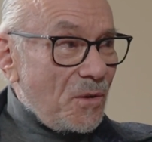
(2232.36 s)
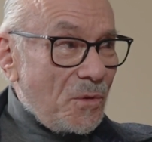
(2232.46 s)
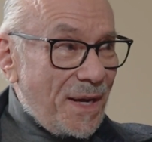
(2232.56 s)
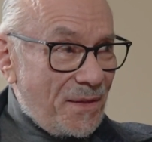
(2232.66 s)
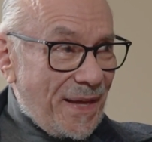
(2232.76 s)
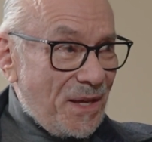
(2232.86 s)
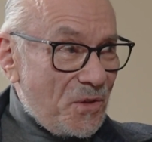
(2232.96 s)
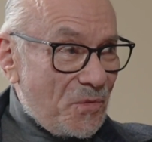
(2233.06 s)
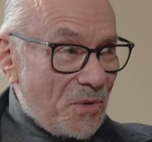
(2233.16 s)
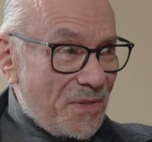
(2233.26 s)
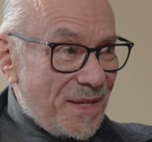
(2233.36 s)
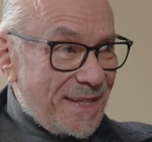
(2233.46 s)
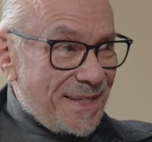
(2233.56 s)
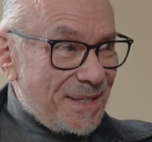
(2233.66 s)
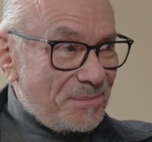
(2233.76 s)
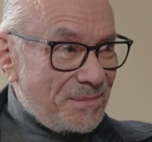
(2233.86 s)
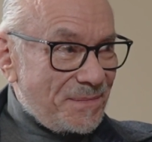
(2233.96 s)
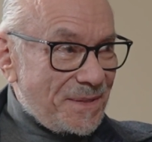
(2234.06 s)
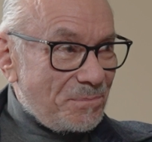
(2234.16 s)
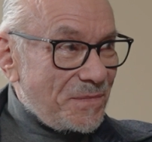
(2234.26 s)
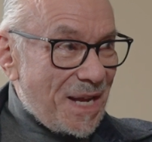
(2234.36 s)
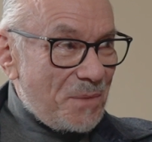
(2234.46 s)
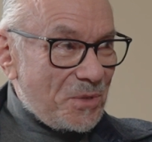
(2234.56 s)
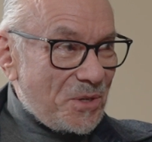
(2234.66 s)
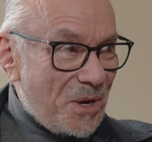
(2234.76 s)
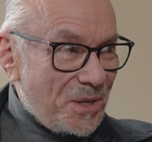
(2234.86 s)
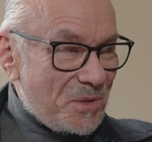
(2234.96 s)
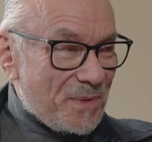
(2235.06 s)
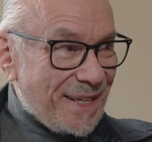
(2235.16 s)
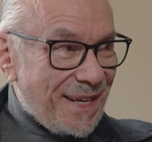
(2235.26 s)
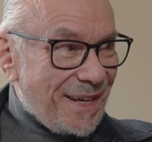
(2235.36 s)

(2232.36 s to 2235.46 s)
Greg, thank you for the time to talk to me.